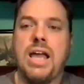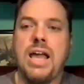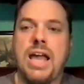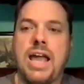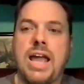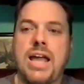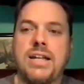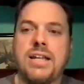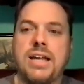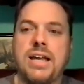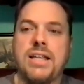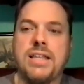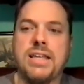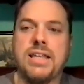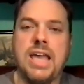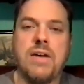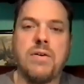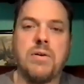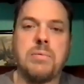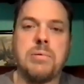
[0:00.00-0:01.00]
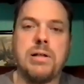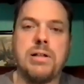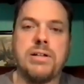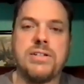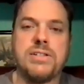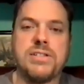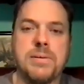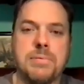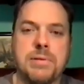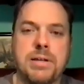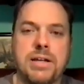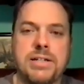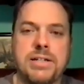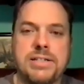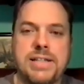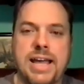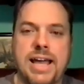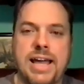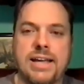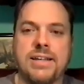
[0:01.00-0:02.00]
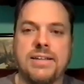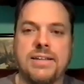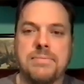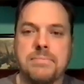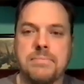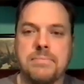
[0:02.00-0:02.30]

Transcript: and they can't repel a Decepticon attack.